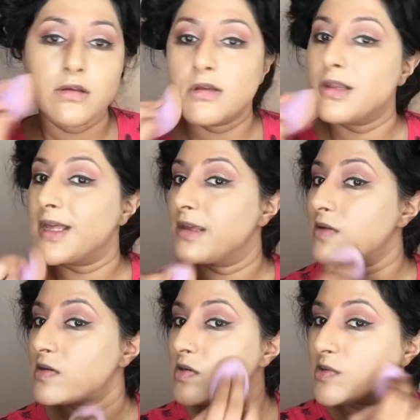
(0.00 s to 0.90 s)
Like
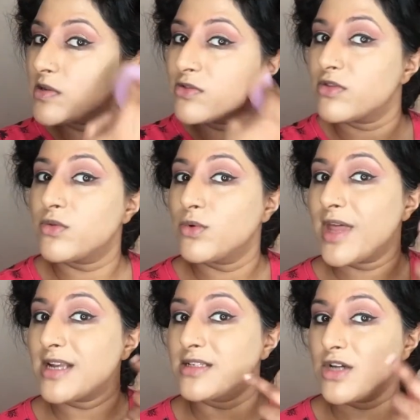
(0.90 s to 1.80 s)
all
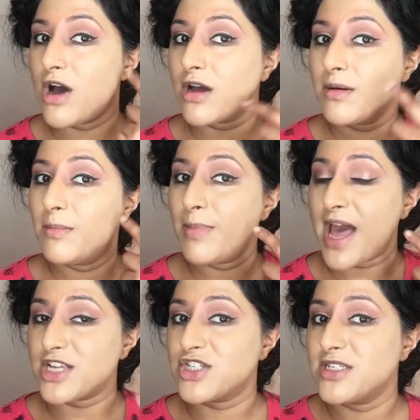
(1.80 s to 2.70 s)
that dark
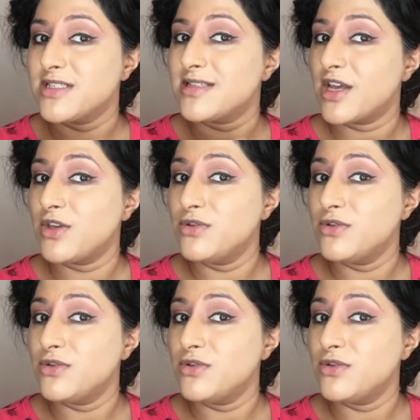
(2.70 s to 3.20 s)
patches that you